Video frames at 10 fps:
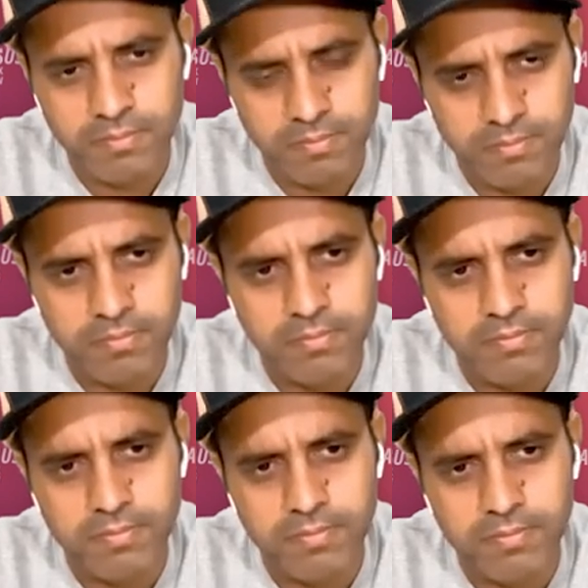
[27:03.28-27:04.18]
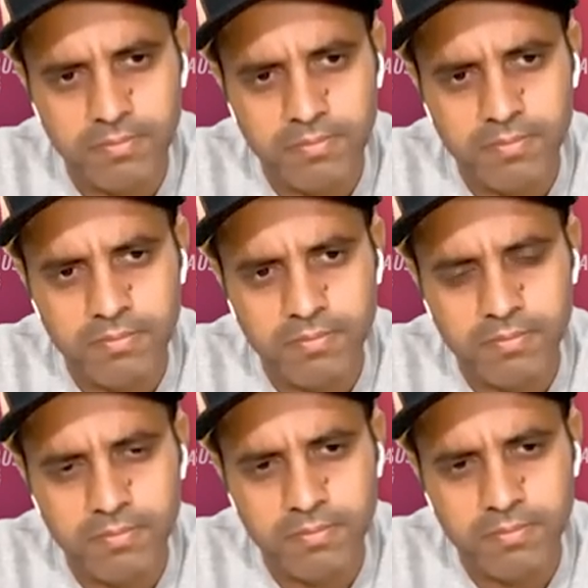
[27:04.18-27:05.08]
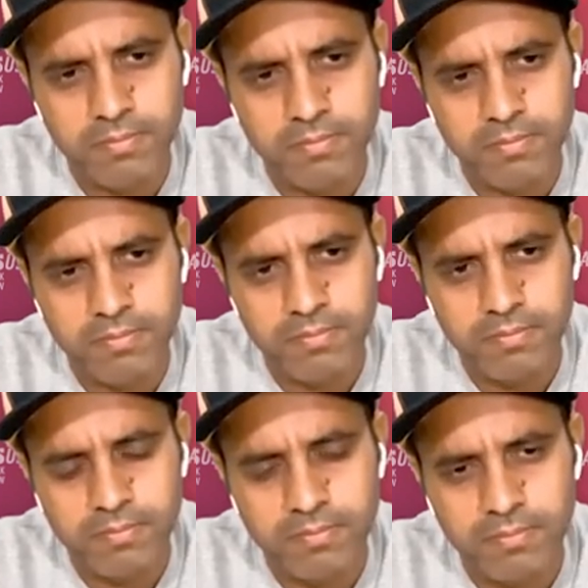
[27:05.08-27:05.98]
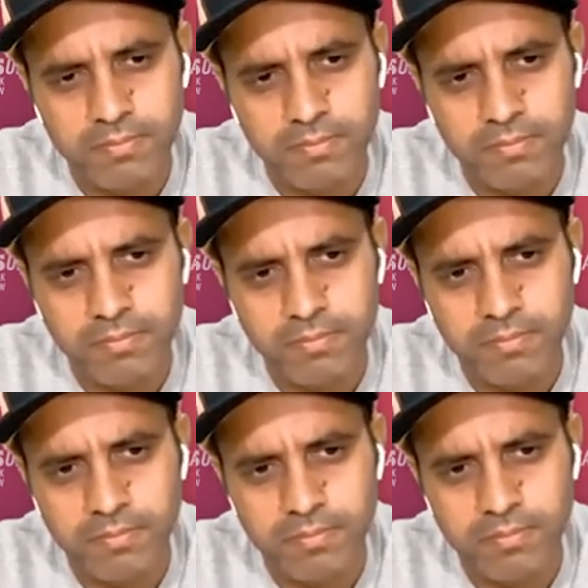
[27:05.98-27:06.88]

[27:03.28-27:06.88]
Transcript: This person isn't speaking.